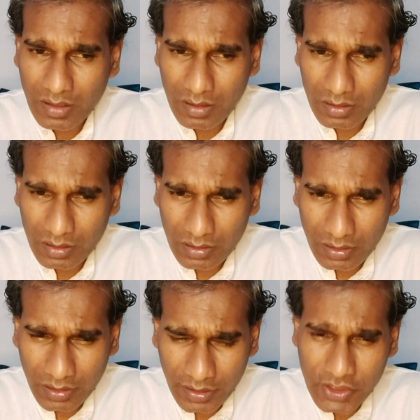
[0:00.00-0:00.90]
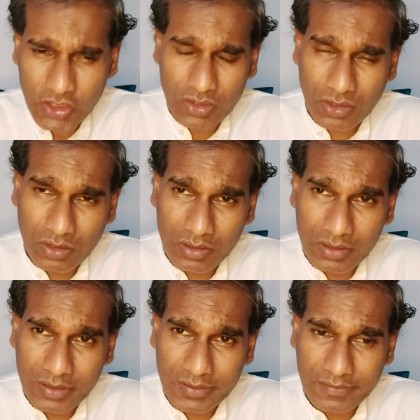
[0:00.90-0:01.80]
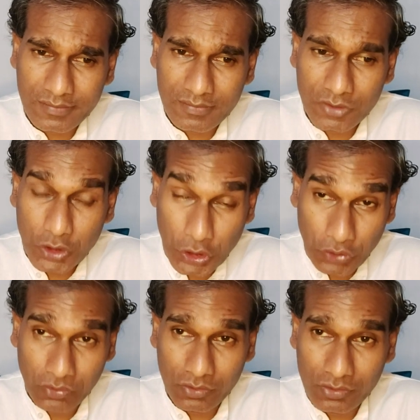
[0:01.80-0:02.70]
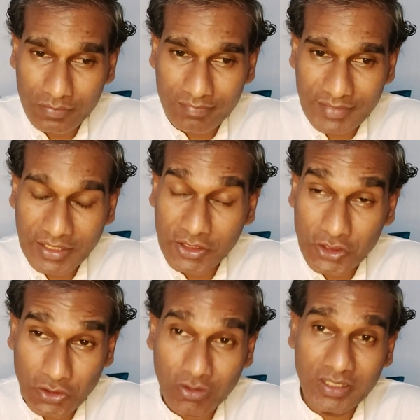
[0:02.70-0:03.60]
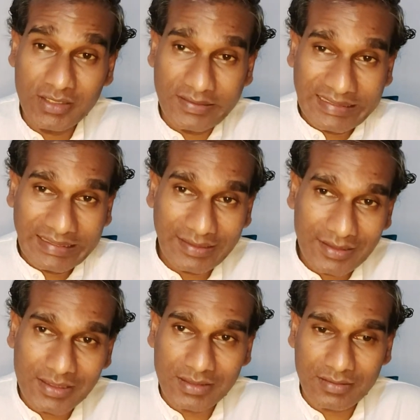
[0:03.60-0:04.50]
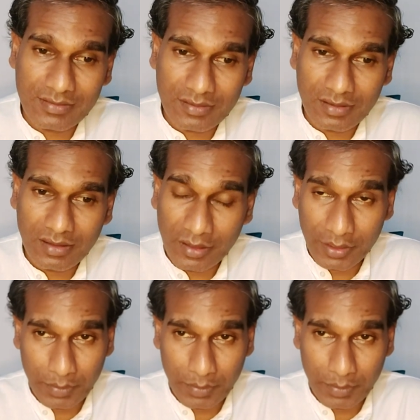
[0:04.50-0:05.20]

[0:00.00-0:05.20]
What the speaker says: it is not true that Stone Age is in the beginning.